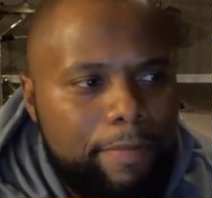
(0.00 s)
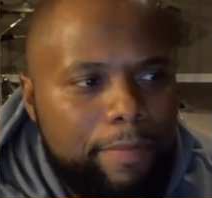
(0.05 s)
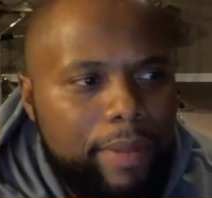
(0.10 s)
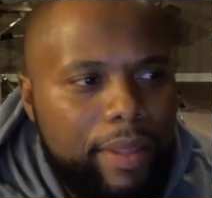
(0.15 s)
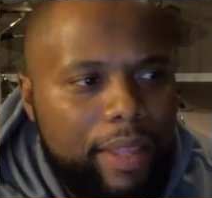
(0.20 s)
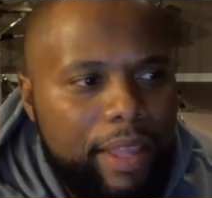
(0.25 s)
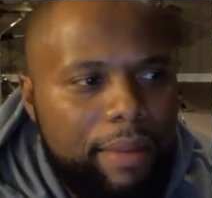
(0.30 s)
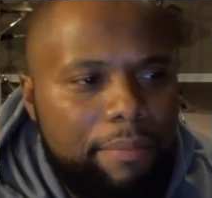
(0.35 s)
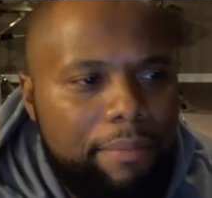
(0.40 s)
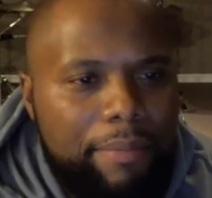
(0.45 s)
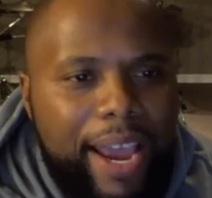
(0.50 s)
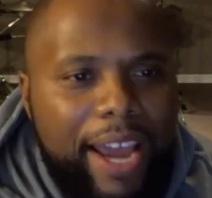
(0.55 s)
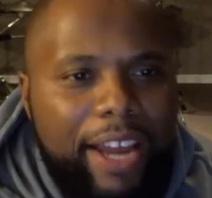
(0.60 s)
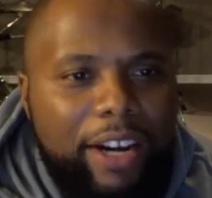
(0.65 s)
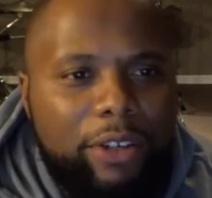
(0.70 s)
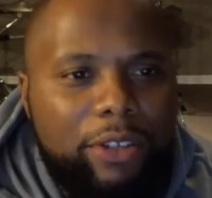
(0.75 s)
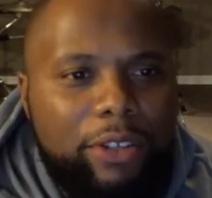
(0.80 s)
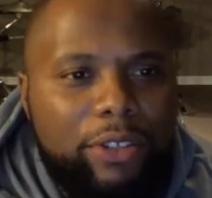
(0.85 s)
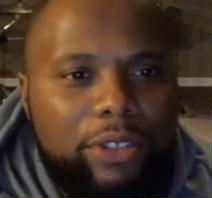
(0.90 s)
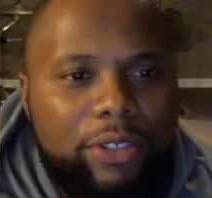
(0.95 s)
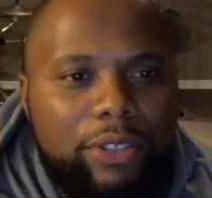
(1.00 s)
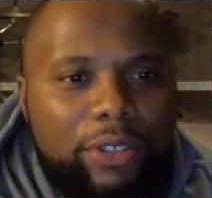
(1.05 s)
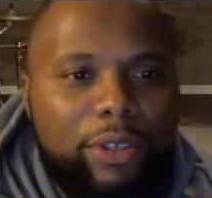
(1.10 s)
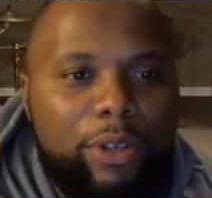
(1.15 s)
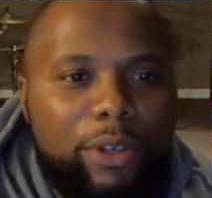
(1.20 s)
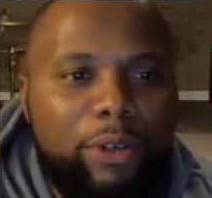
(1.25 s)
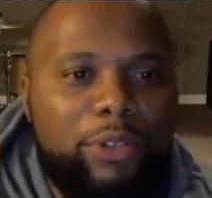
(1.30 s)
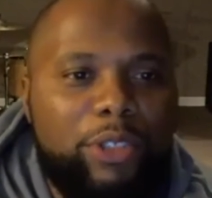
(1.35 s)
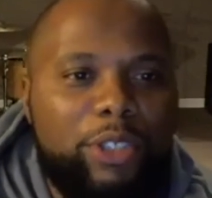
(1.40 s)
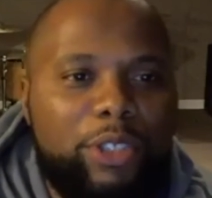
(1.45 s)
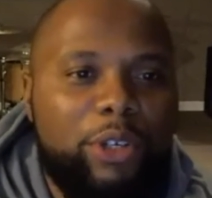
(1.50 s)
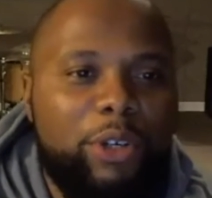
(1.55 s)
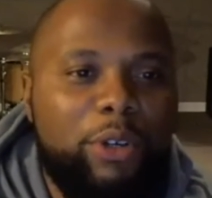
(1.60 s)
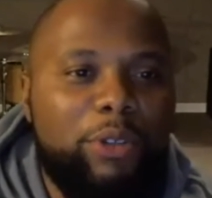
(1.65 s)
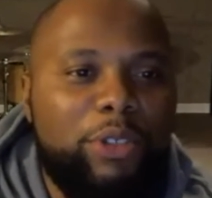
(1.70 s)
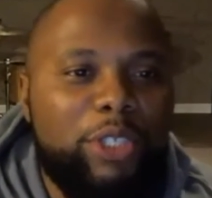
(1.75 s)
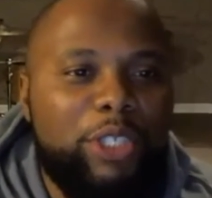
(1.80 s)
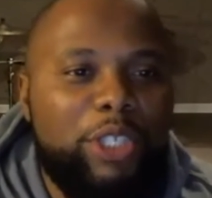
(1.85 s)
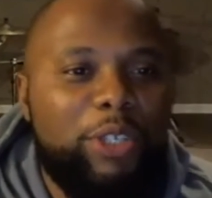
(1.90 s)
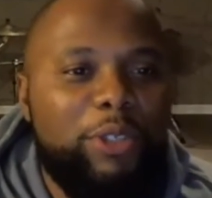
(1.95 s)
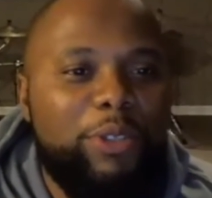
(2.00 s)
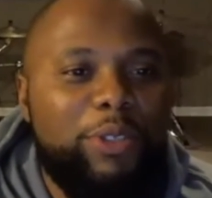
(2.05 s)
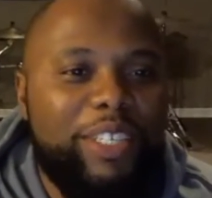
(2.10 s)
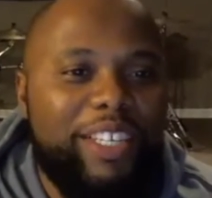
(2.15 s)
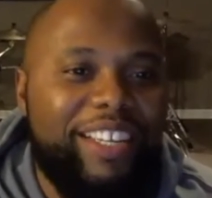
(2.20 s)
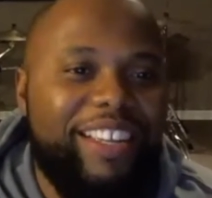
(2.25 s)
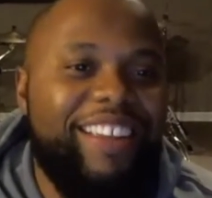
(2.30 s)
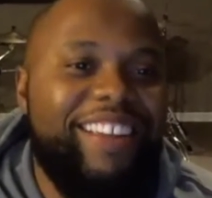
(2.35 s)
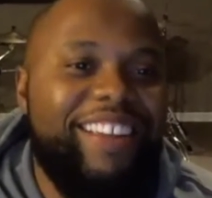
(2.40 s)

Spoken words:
it matters who's accusing,